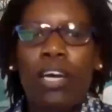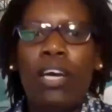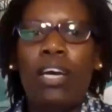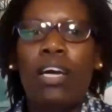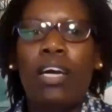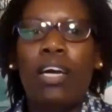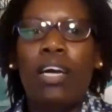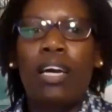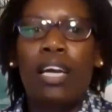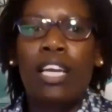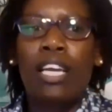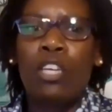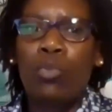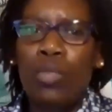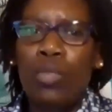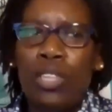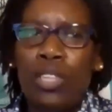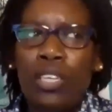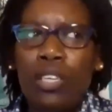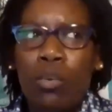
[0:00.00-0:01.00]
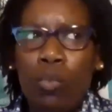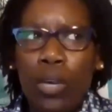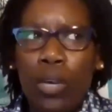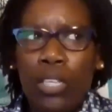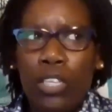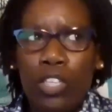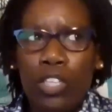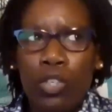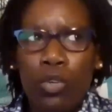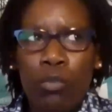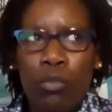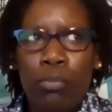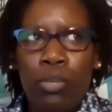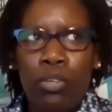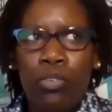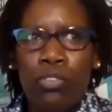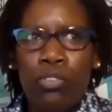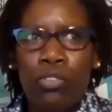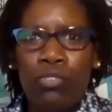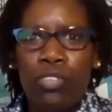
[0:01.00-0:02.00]
Uh, and within quite a short
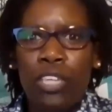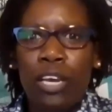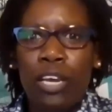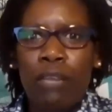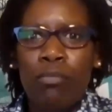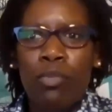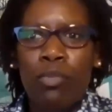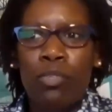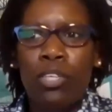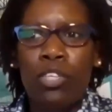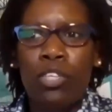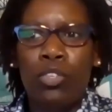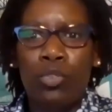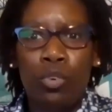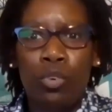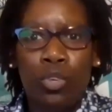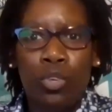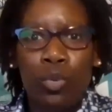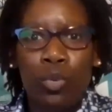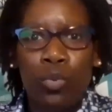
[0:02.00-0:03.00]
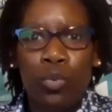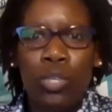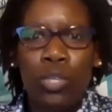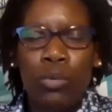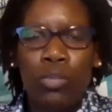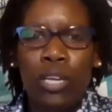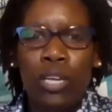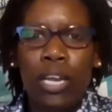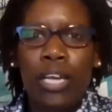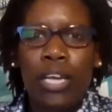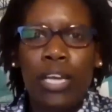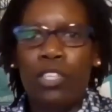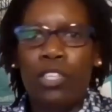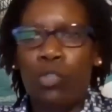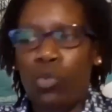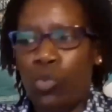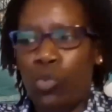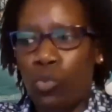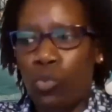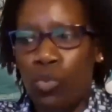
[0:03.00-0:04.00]
period of time so that you don't lose out clients
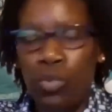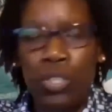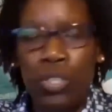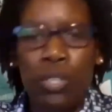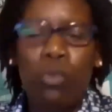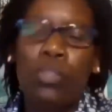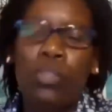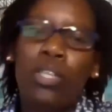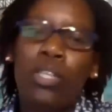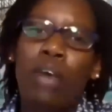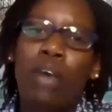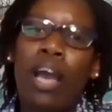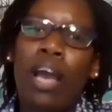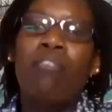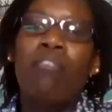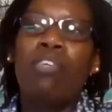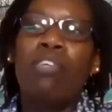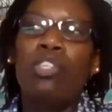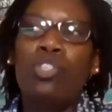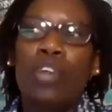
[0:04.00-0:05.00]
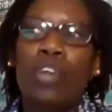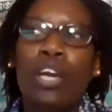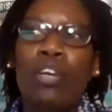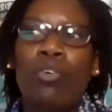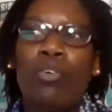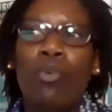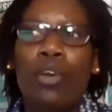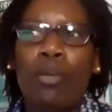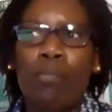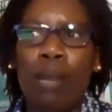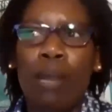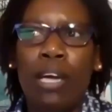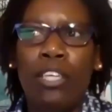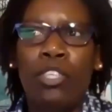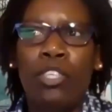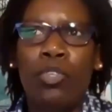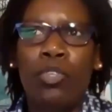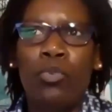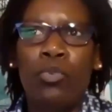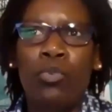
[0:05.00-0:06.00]
because you could because I, I, even tried going
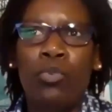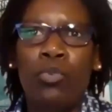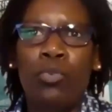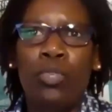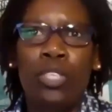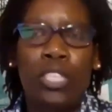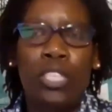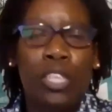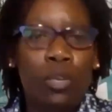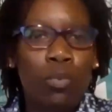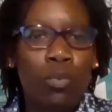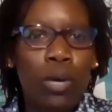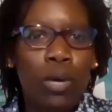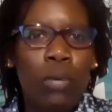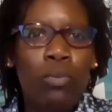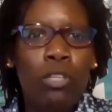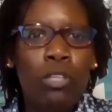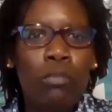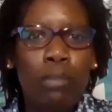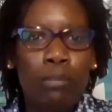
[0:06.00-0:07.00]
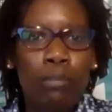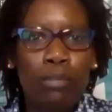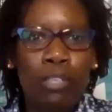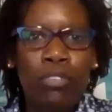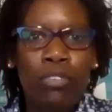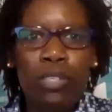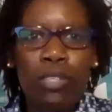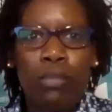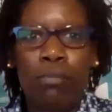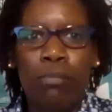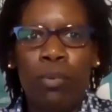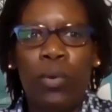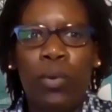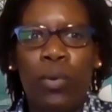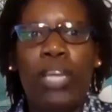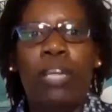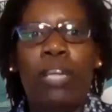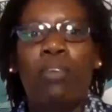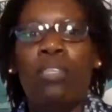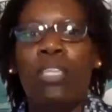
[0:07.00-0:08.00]
back to still work with my previous
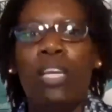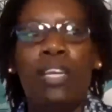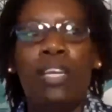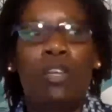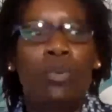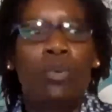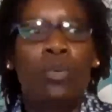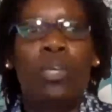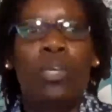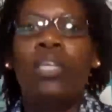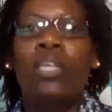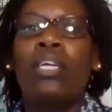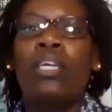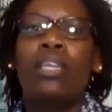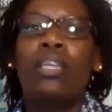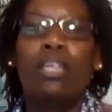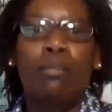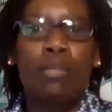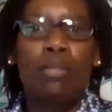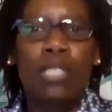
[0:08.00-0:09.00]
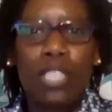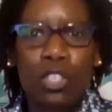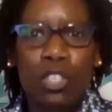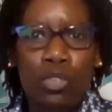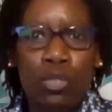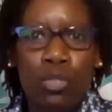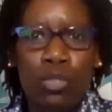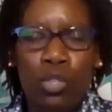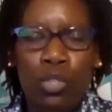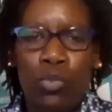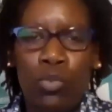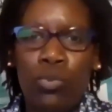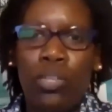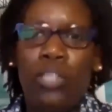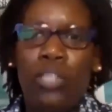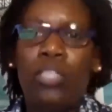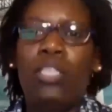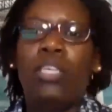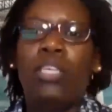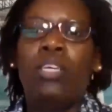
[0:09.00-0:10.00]
employer and I was like look let me send you the
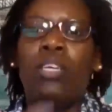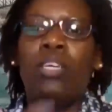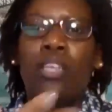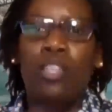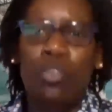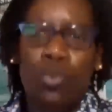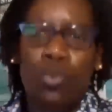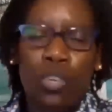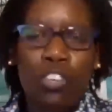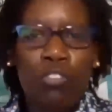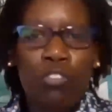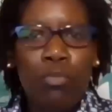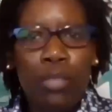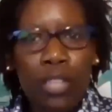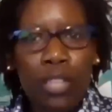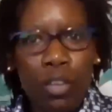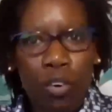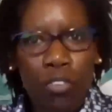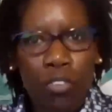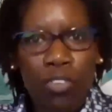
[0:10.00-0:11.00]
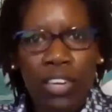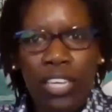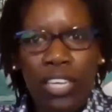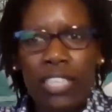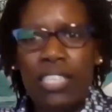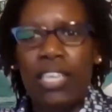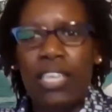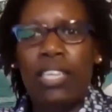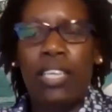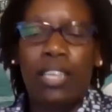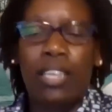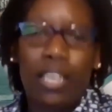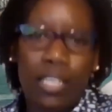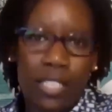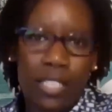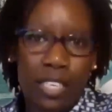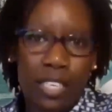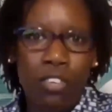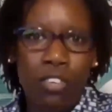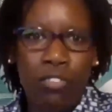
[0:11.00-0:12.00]
student you give me the offer letter, and then I
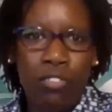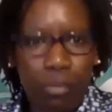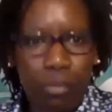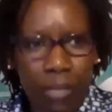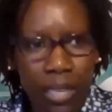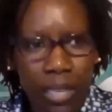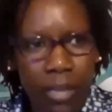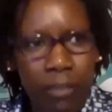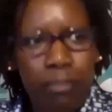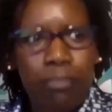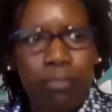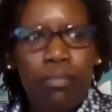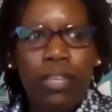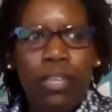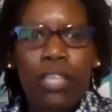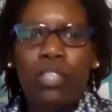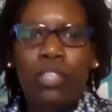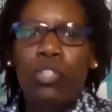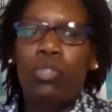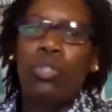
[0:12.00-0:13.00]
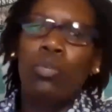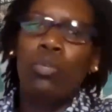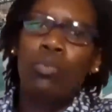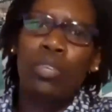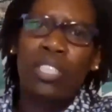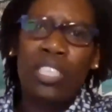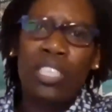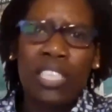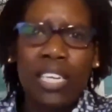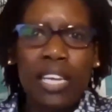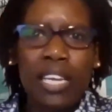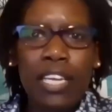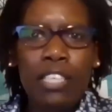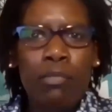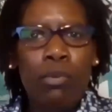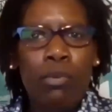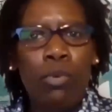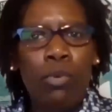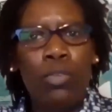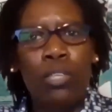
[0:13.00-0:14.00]
take it from there. And so there were
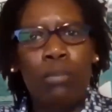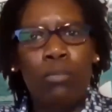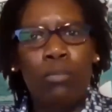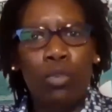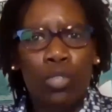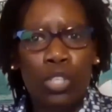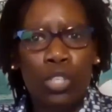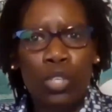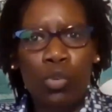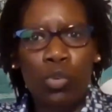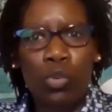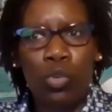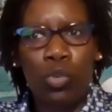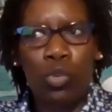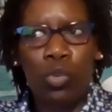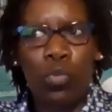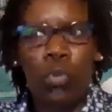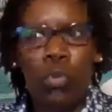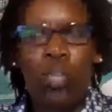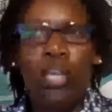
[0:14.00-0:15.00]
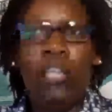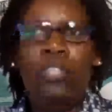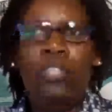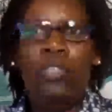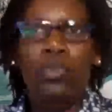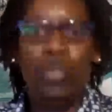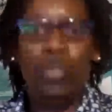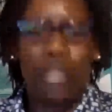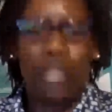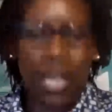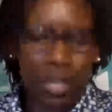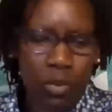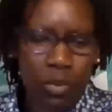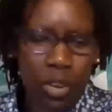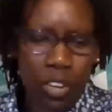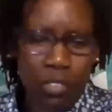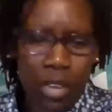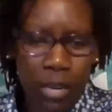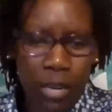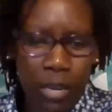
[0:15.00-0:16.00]
delays because I'm not in control. And so that
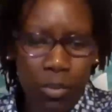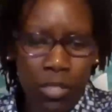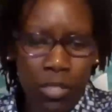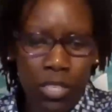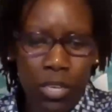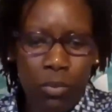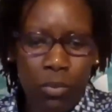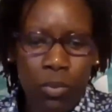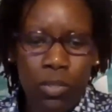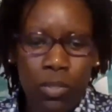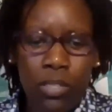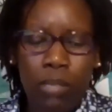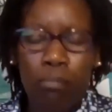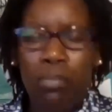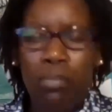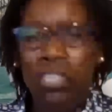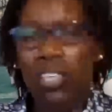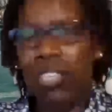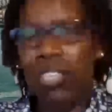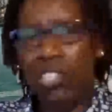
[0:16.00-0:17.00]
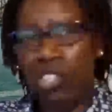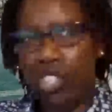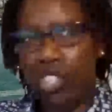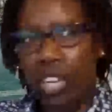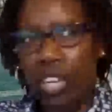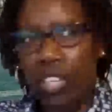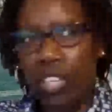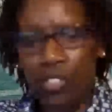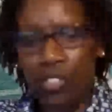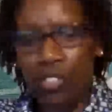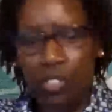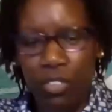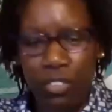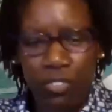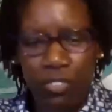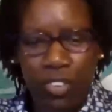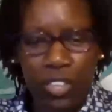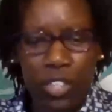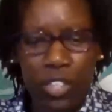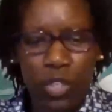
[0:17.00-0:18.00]
could I, I could say was the biggest challenge for
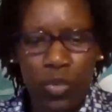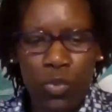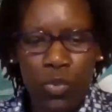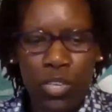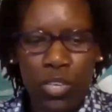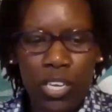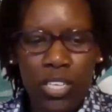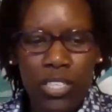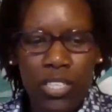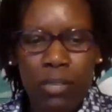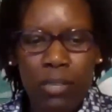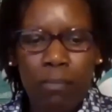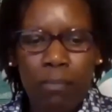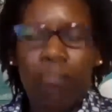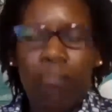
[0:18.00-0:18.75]
the first two years.